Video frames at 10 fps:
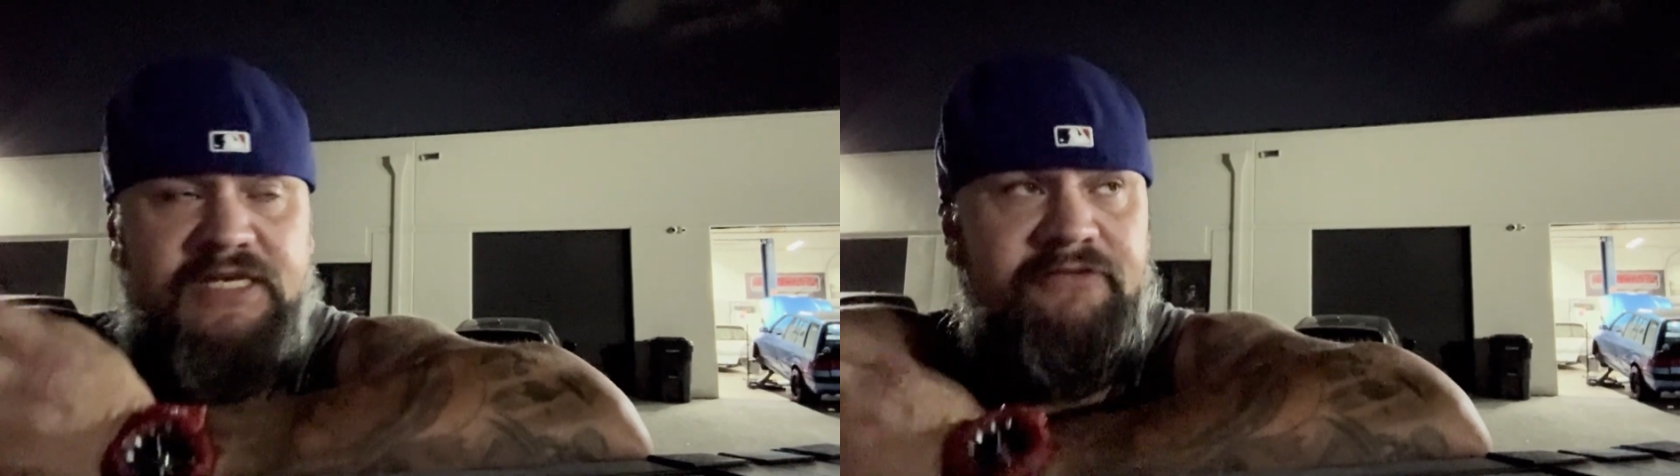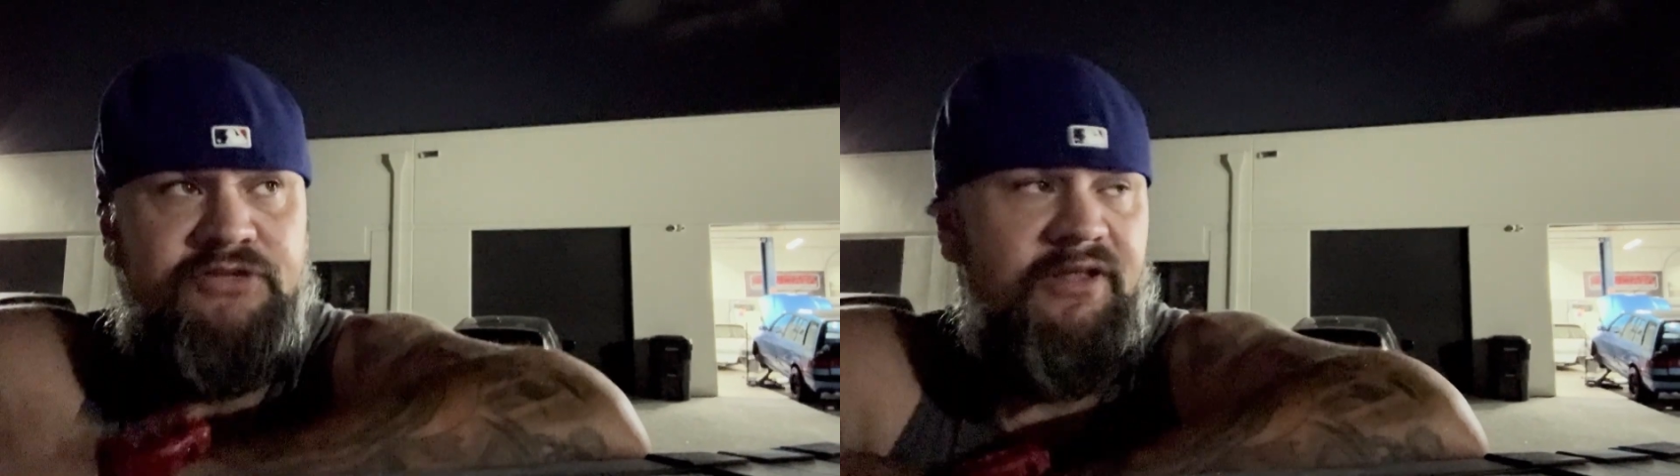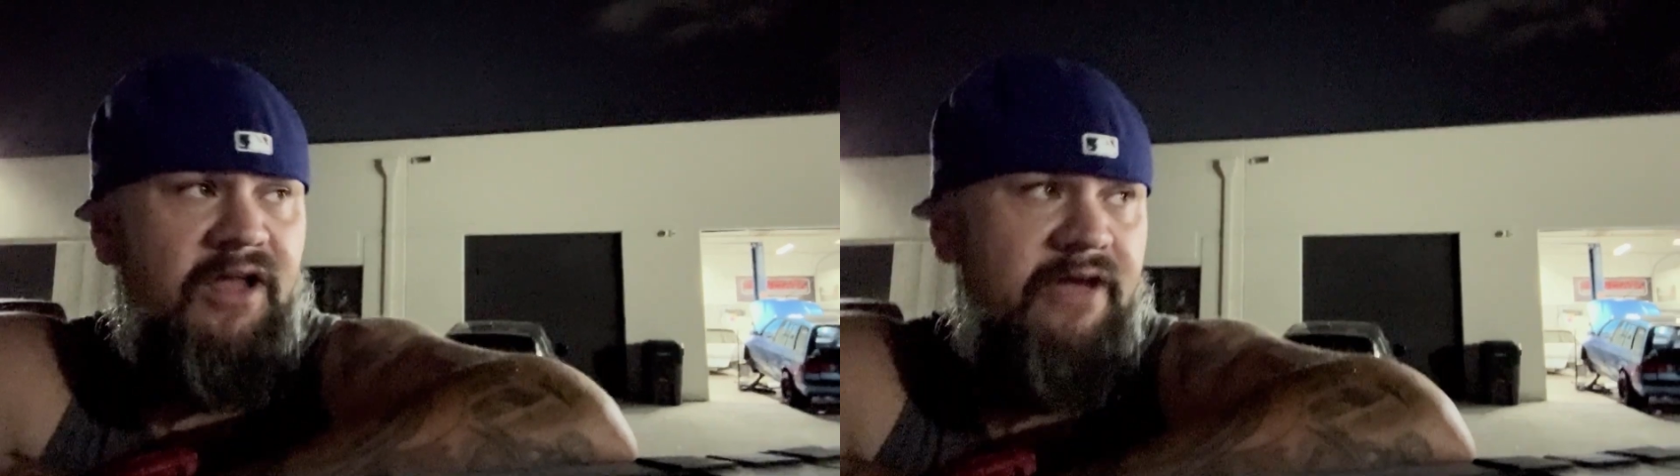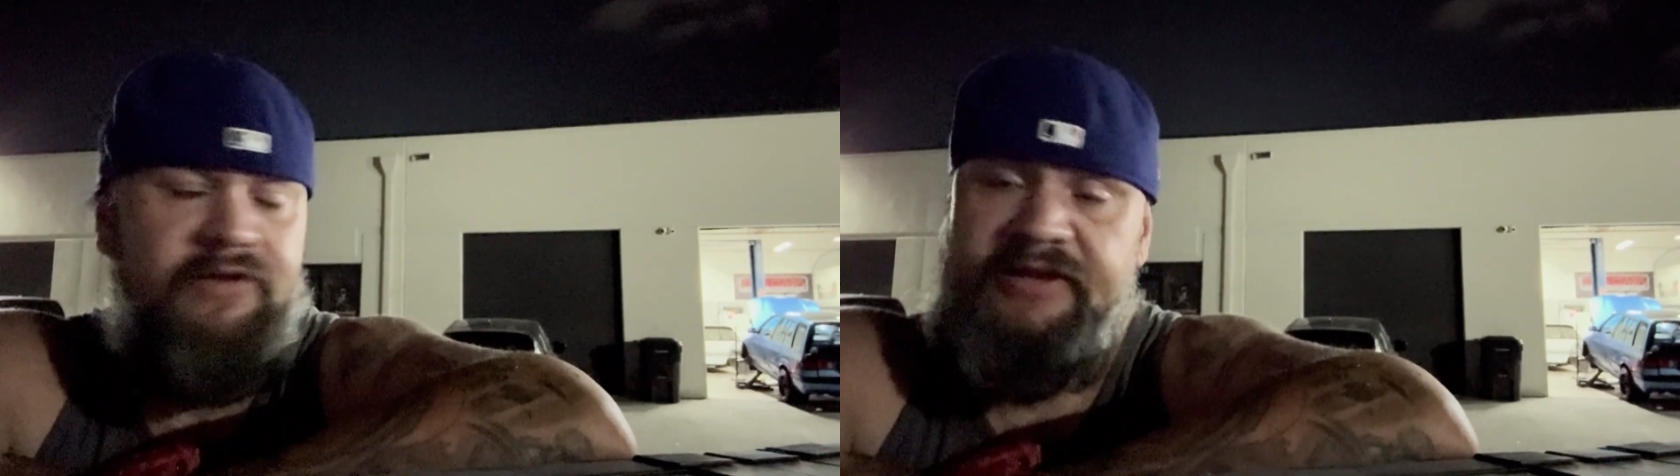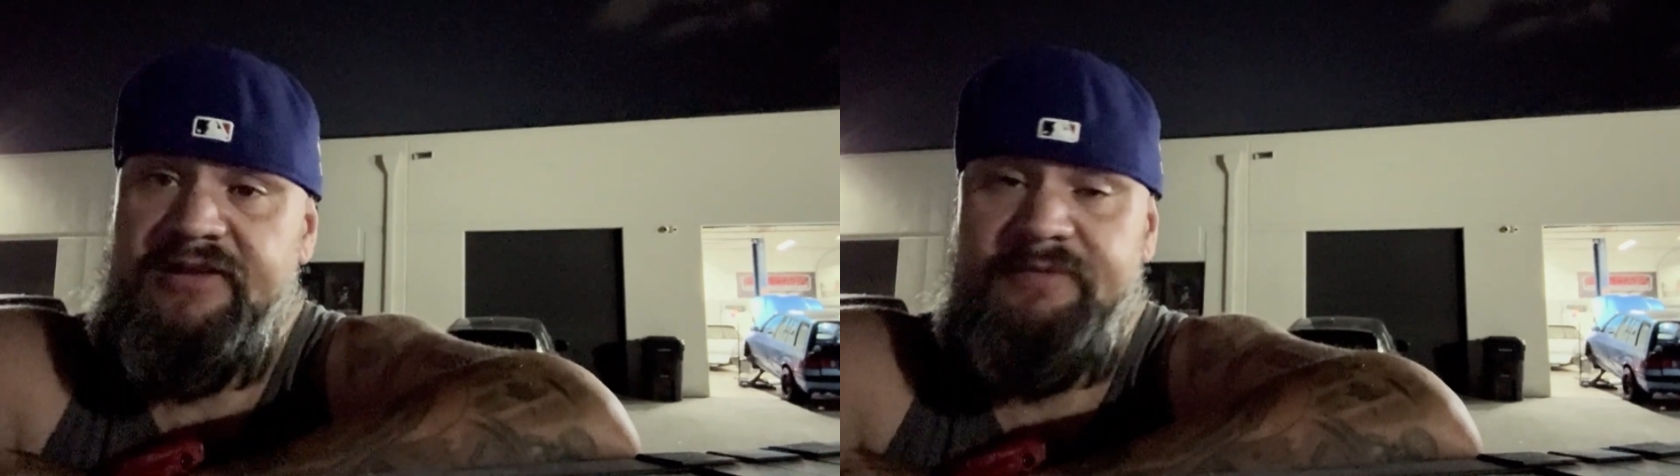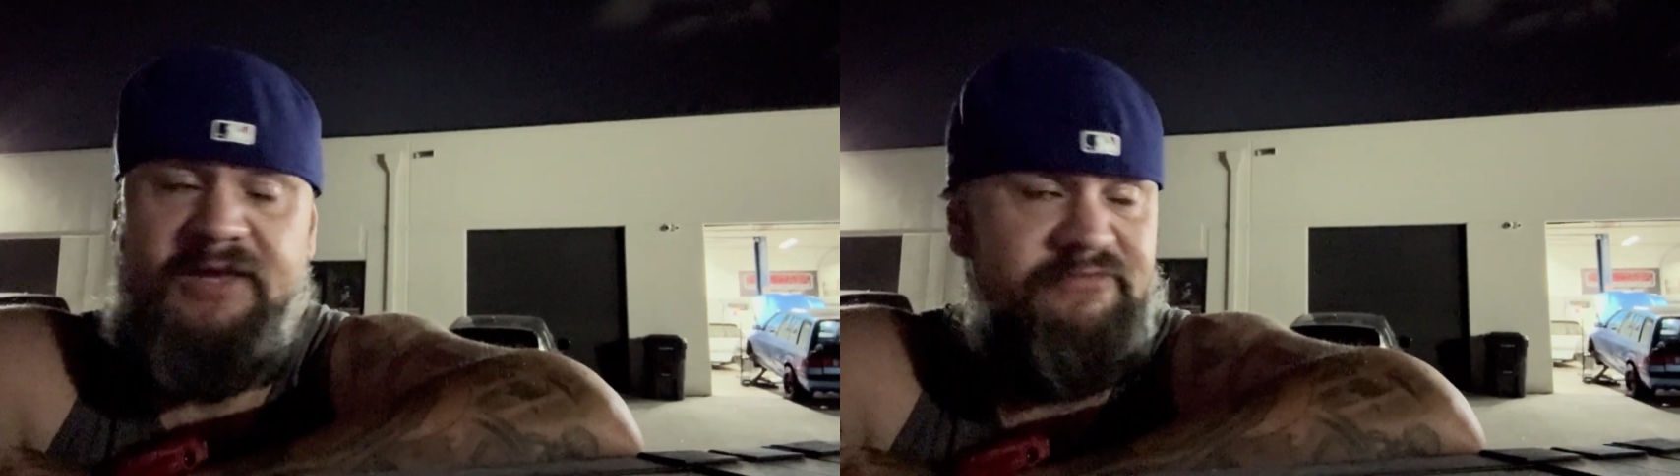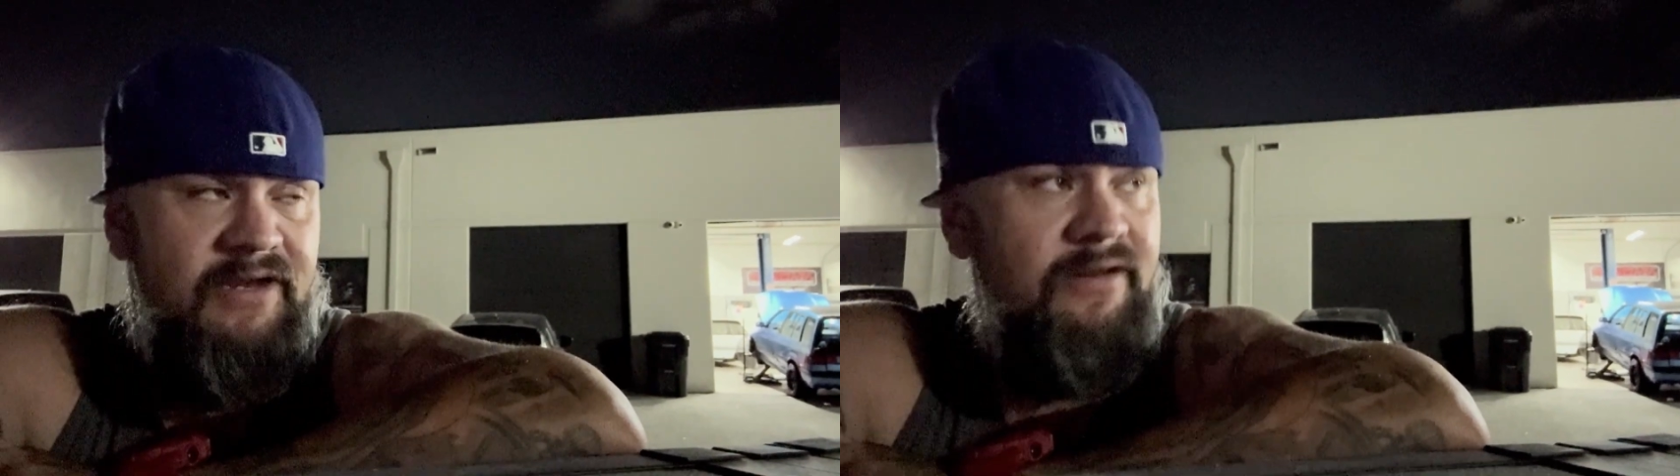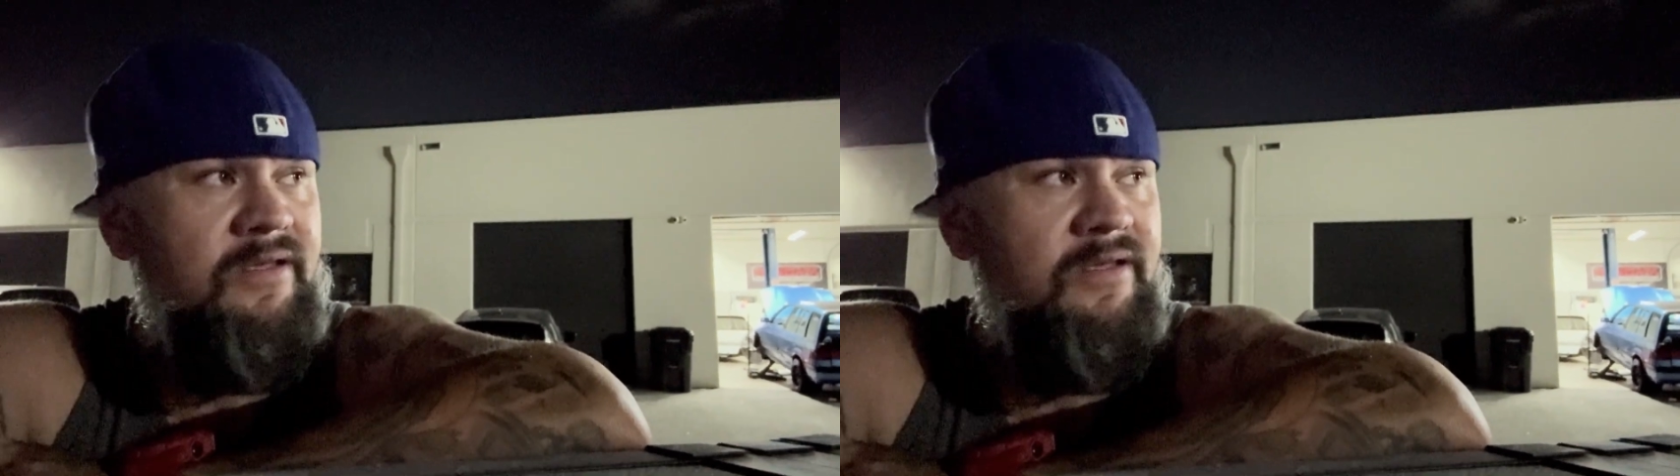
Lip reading: never took it off like a dumbass, right?